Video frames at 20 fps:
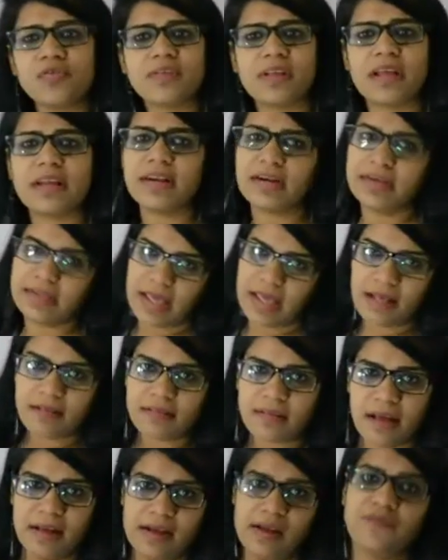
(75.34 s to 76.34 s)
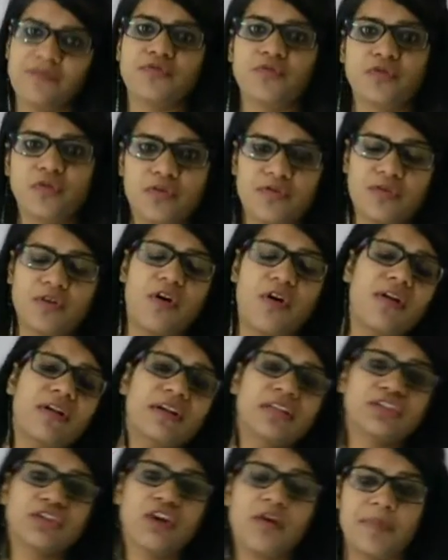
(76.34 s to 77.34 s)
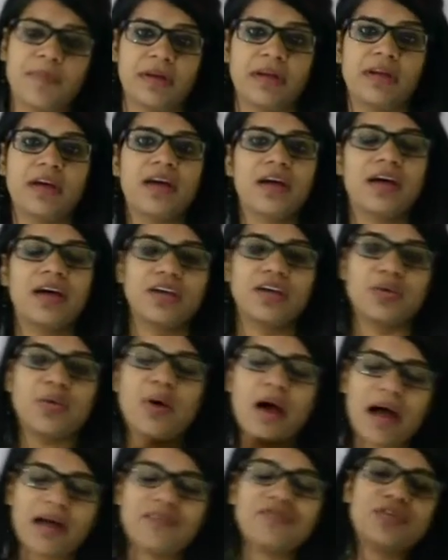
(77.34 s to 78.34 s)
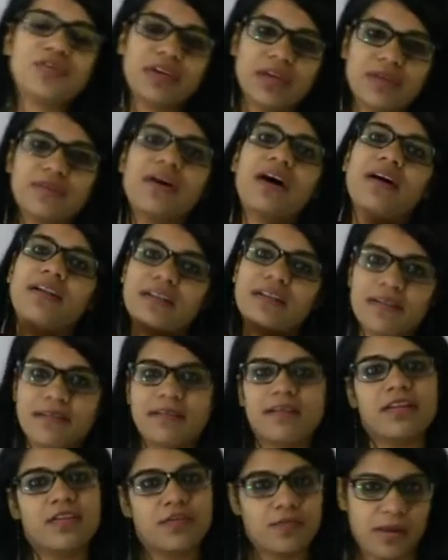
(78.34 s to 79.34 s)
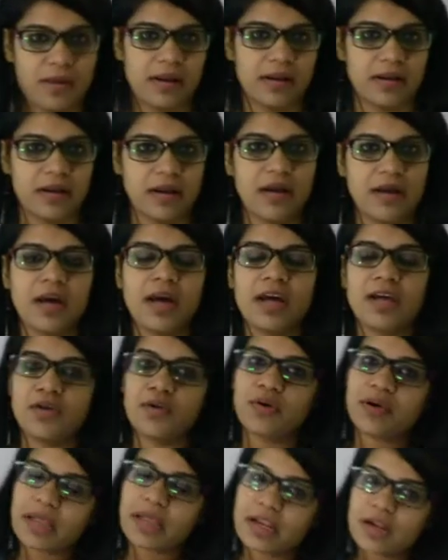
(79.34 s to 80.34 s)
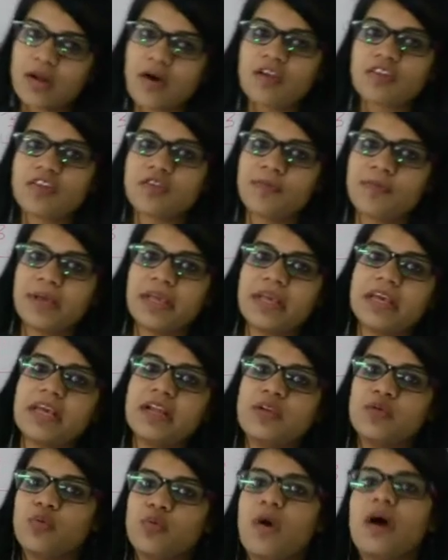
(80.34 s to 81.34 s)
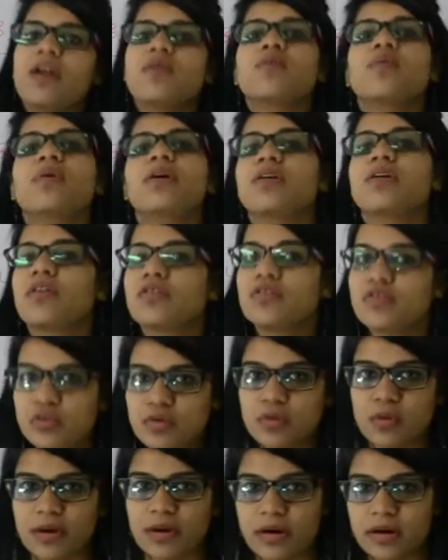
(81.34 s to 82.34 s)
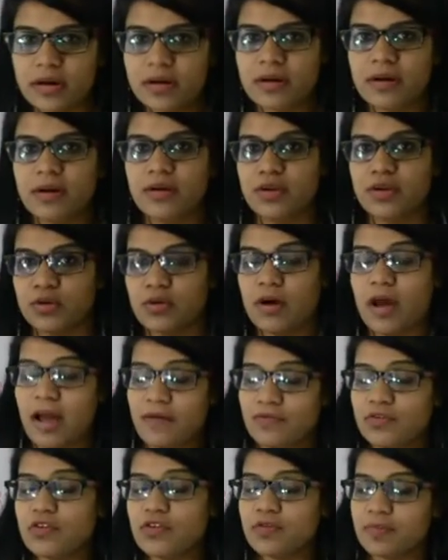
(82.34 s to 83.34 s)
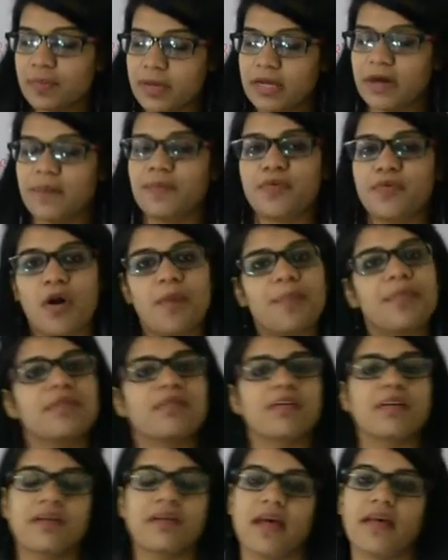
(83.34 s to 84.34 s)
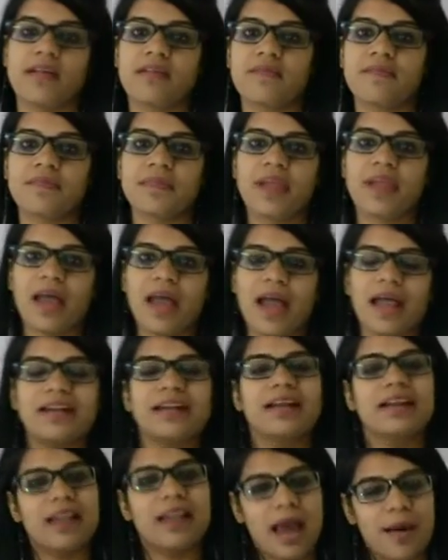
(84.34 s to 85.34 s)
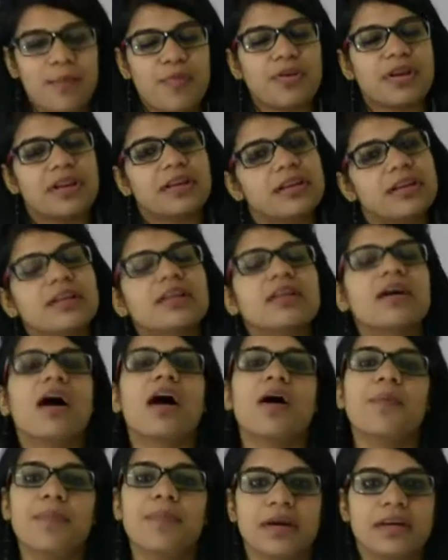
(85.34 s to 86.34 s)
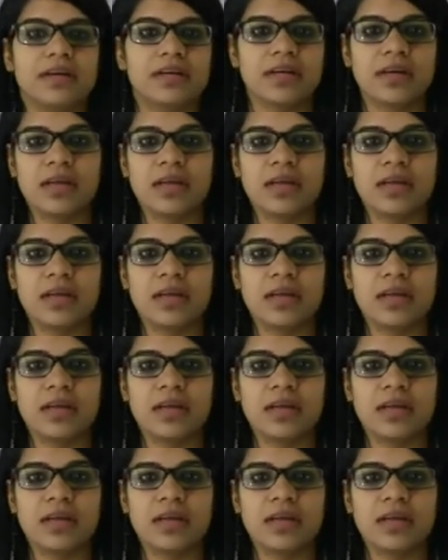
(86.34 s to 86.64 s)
you say that yes, I love to go for online shopping. You have to give a reason as well. You cannot speak in 1 word or 2 words. You have to speak a proper sentence and elaborate it a bit.